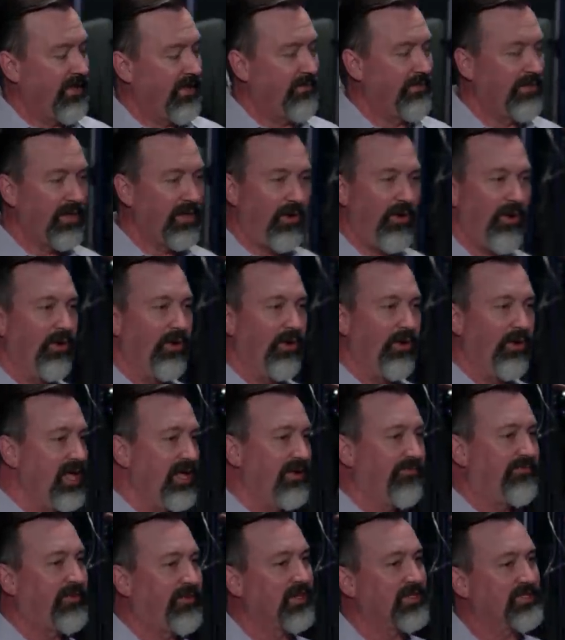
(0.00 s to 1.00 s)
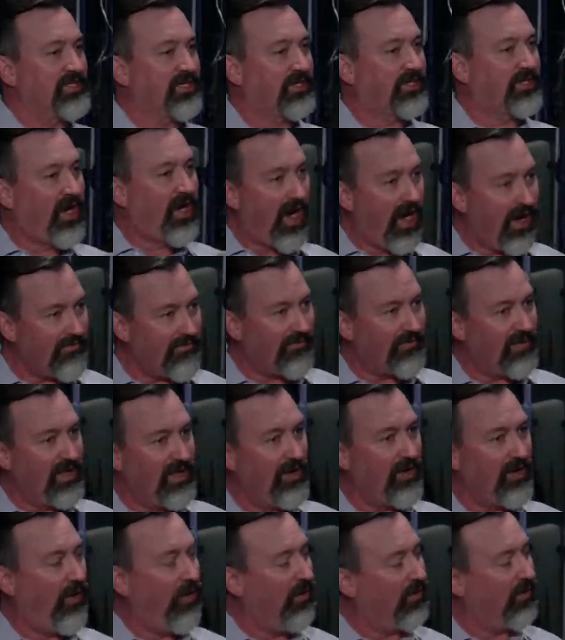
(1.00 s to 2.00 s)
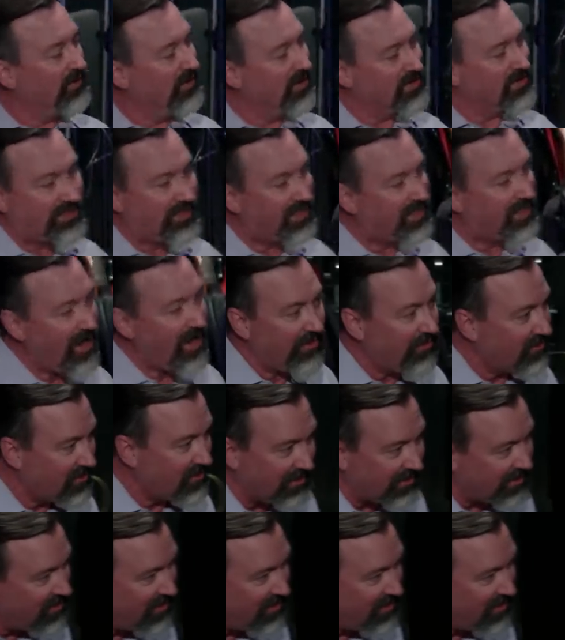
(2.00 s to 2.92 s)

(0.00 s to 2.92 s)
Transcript: But only if there's a covenant holding us together.